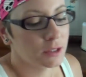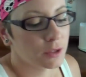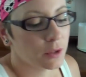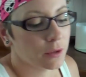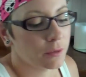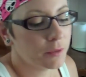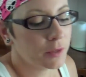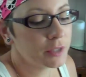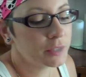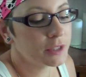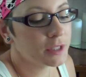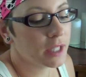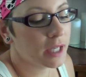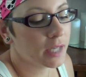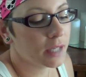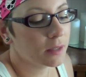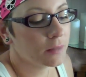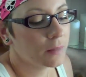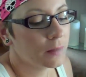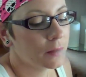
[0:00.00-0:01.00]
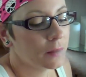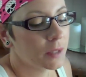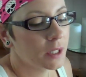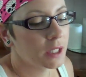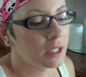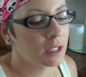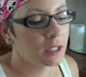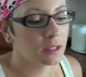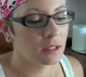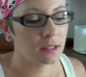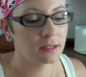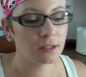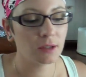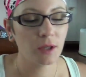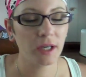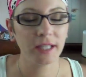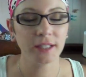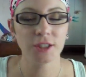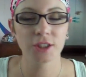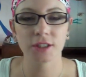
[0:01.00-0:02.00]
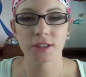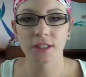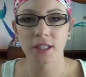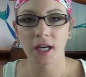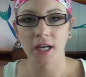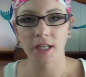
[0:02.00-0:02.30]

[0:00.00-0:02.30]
So the first thing, let's go ahead and just